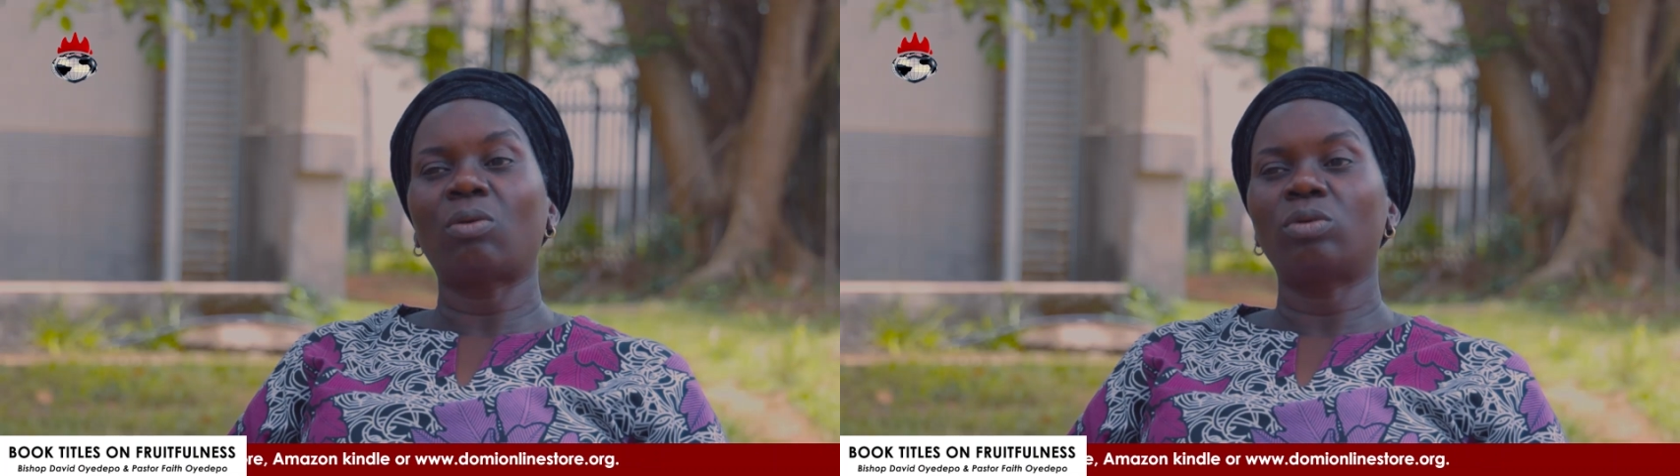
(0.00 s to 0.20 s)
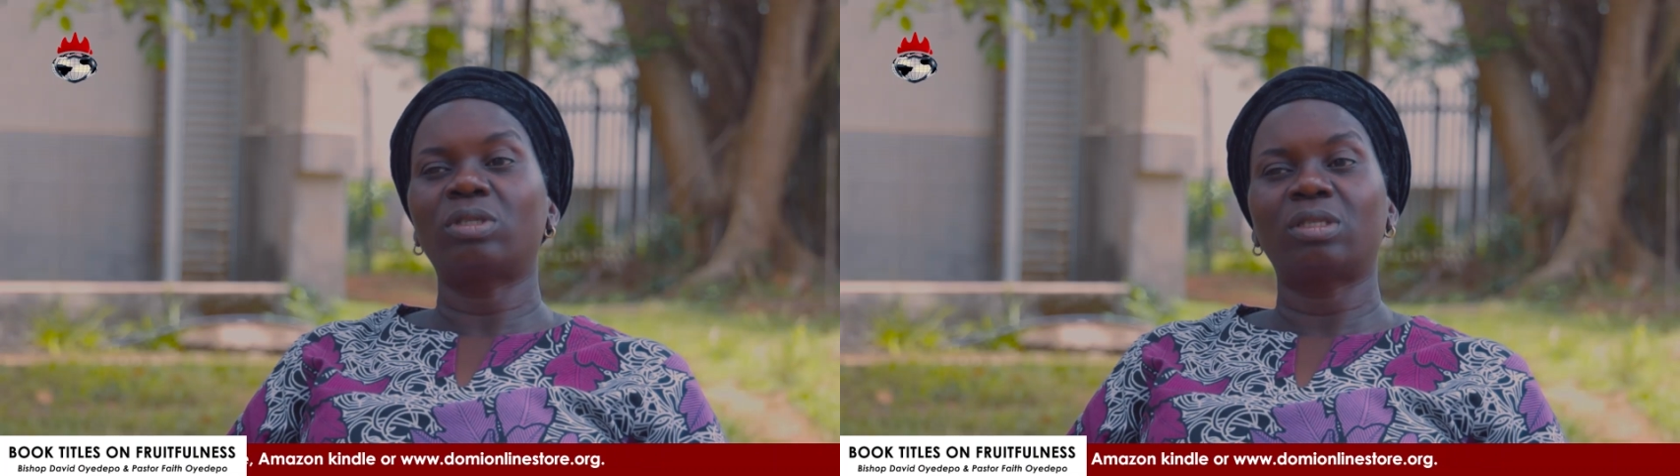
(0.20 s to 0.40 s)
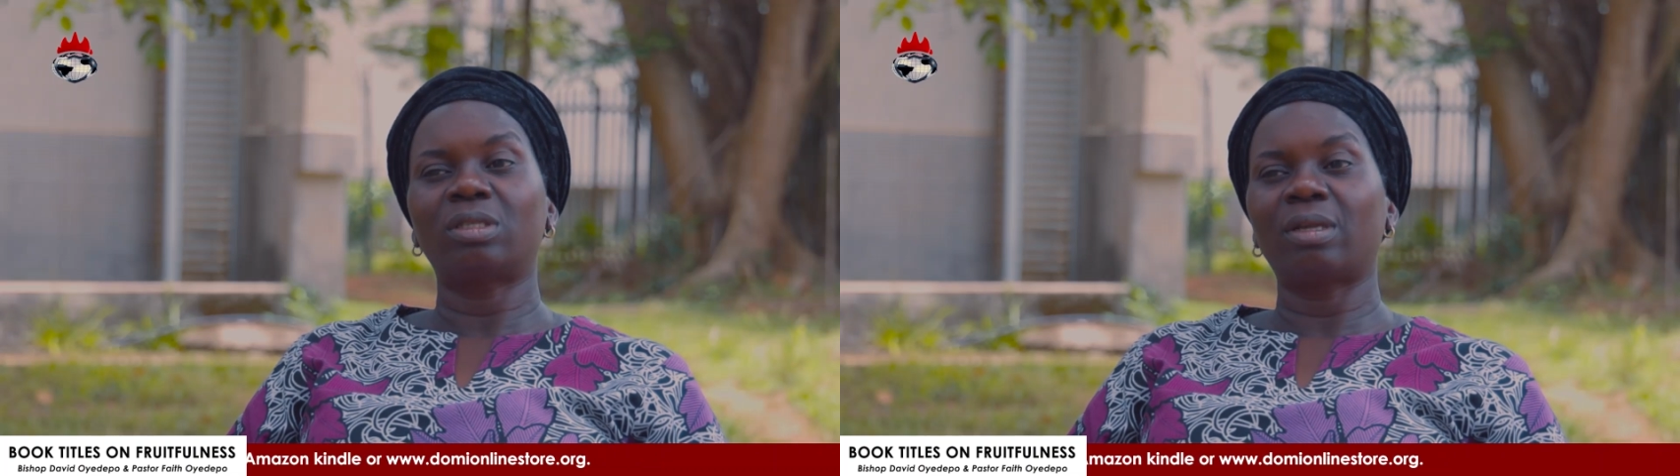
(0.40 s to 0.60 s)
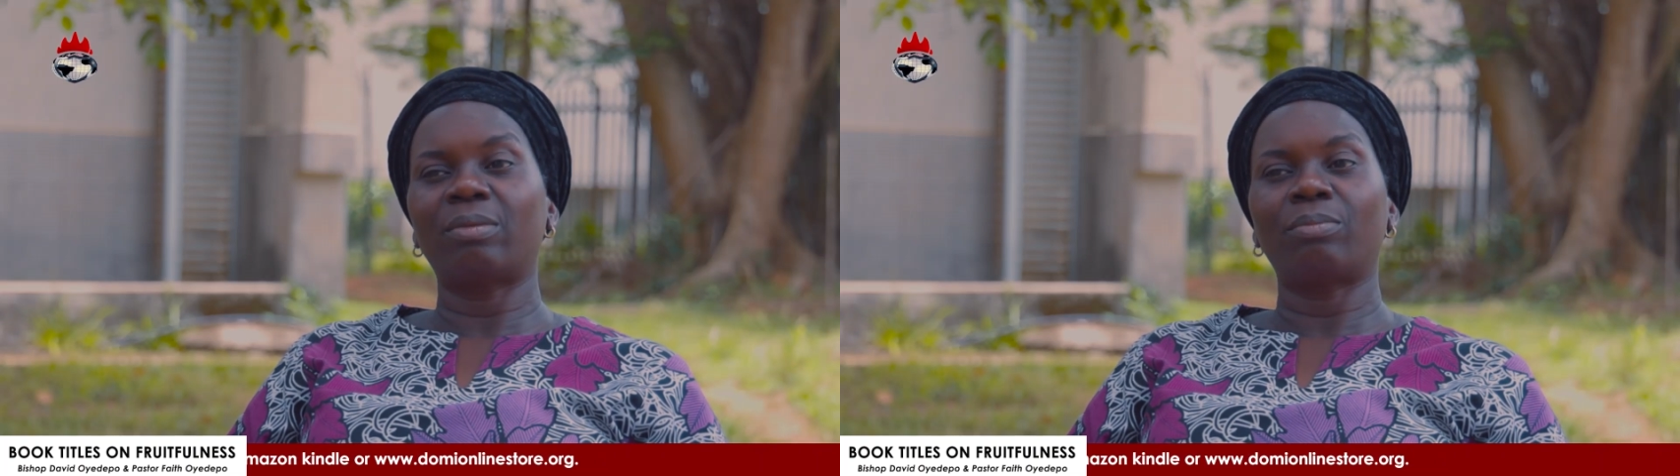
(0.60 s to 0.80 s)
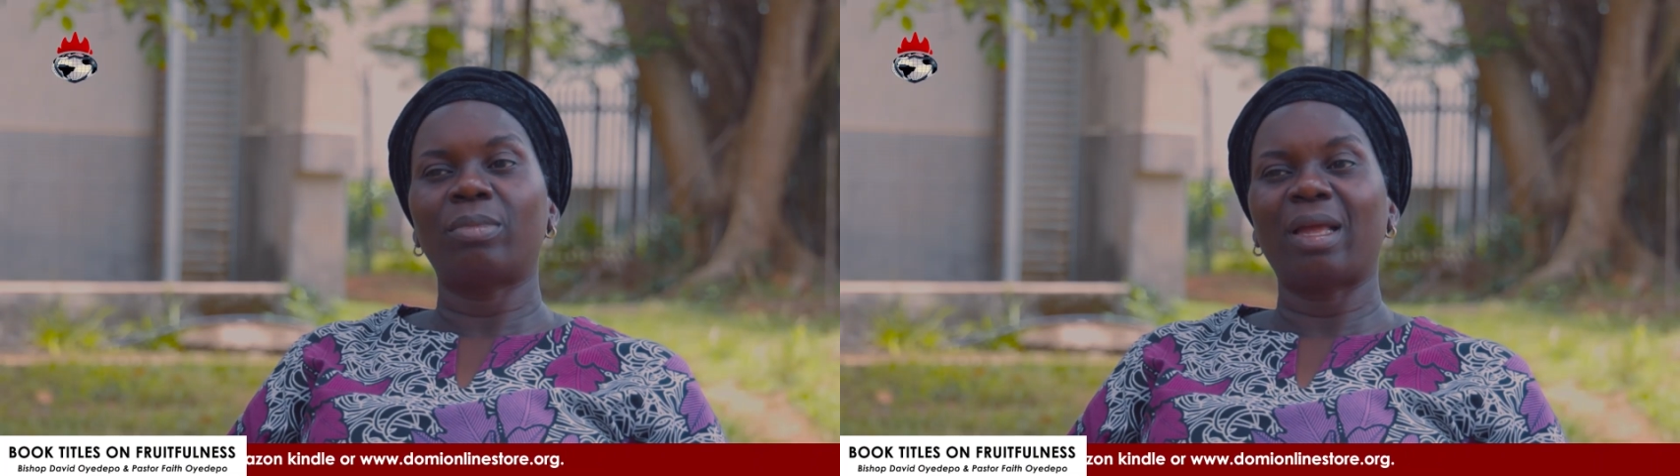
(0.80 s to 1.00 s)
I was
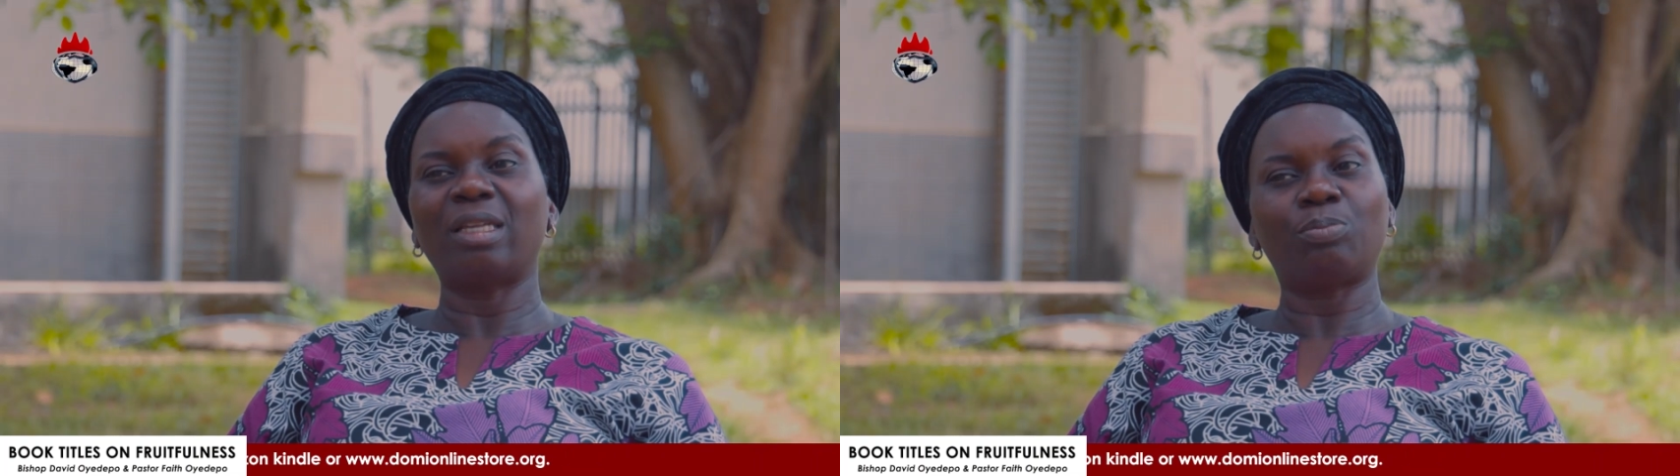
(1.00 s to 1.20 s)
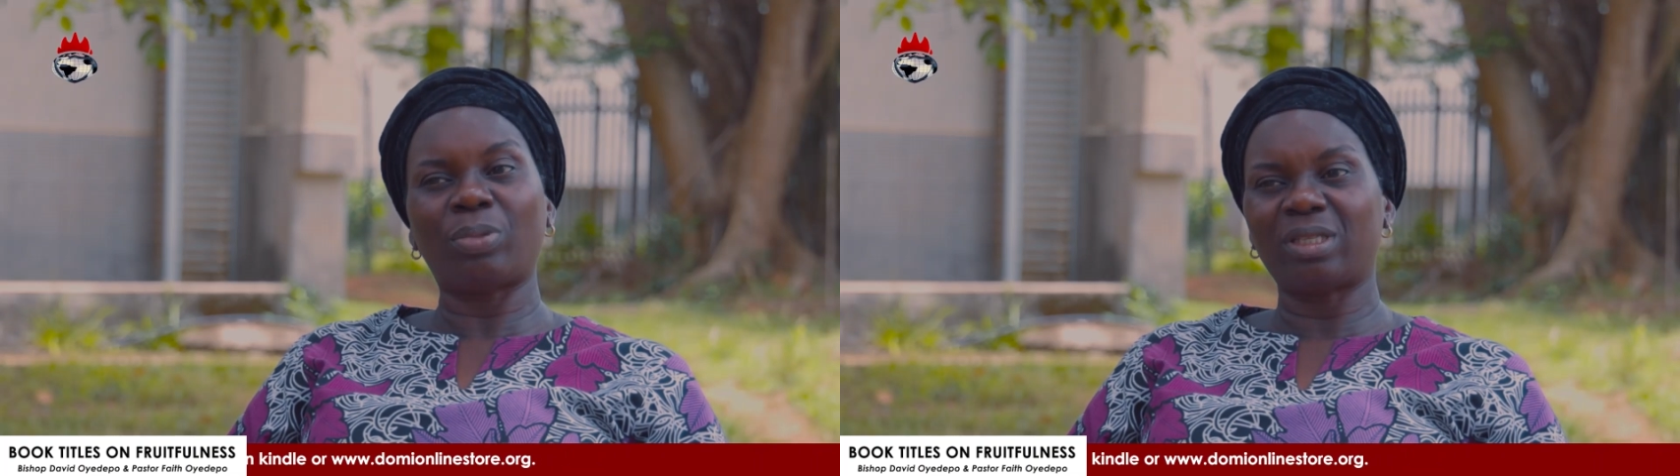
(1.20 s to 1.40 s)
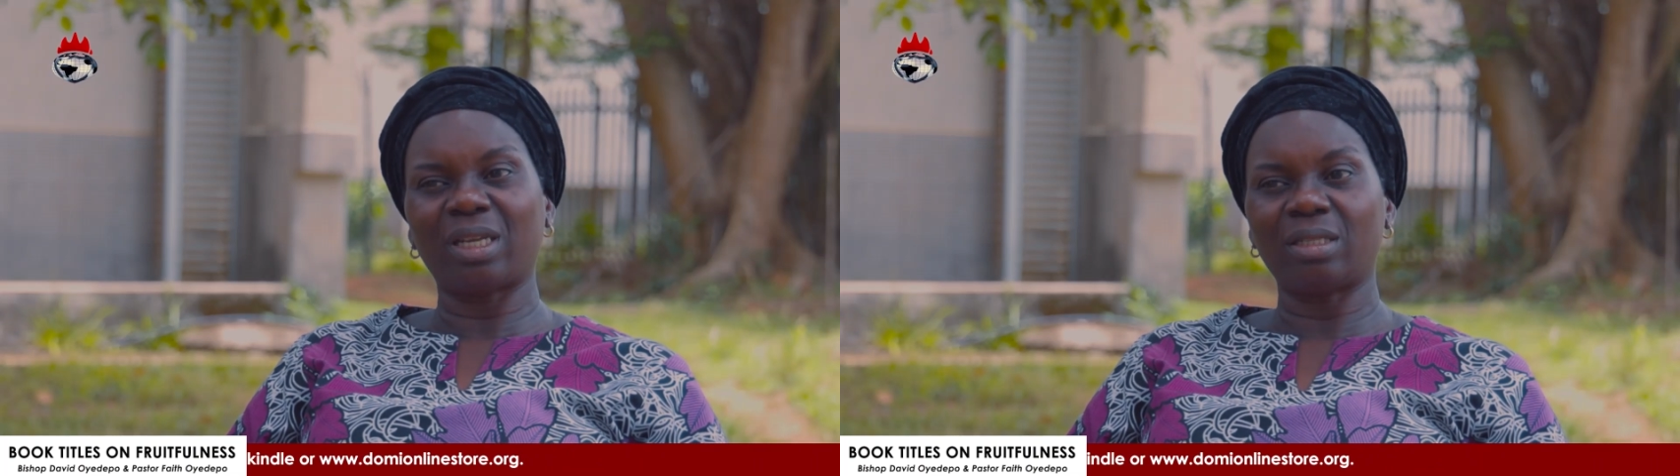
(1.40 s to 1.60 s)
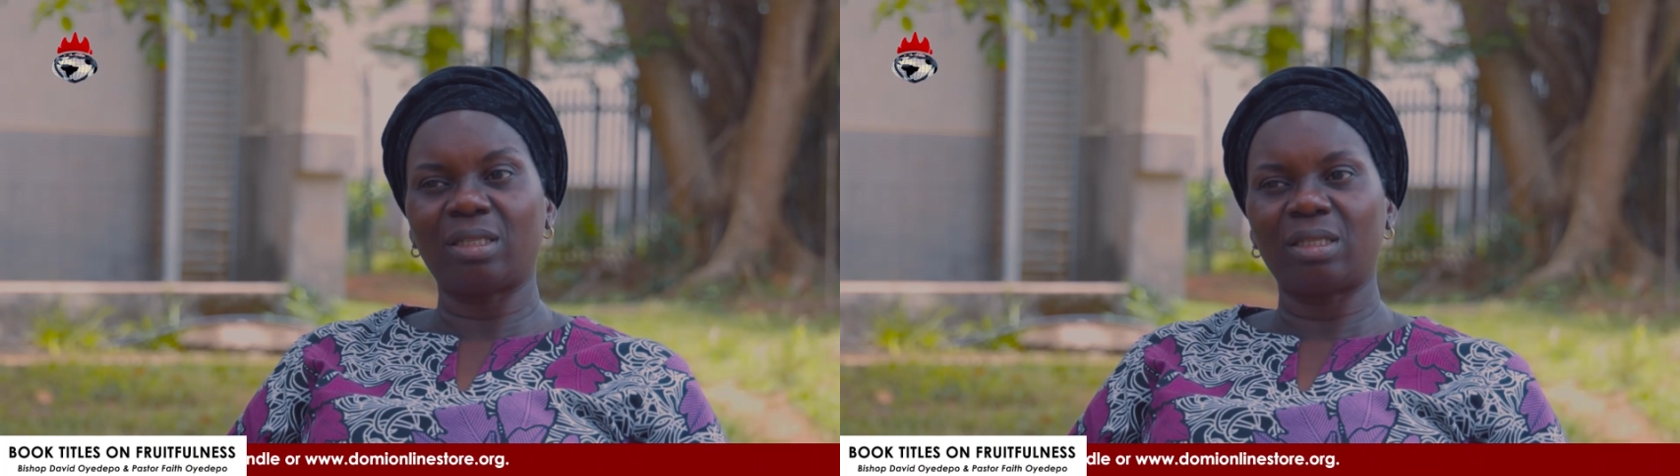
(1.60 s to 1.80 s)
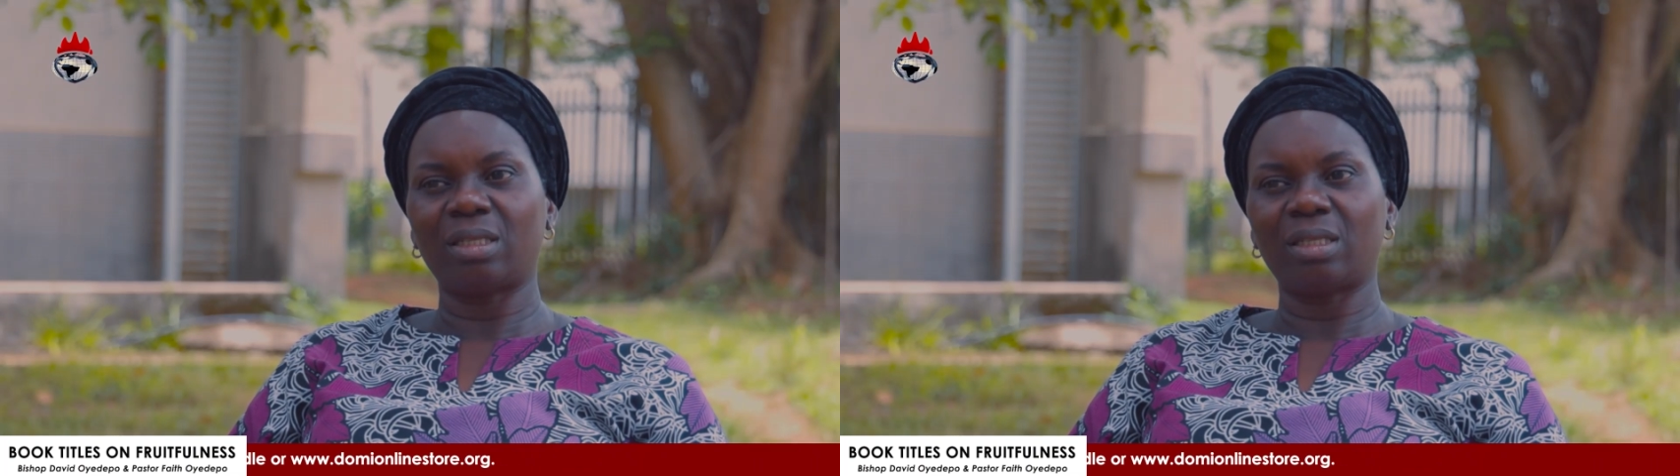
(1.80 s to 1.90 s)
expectant,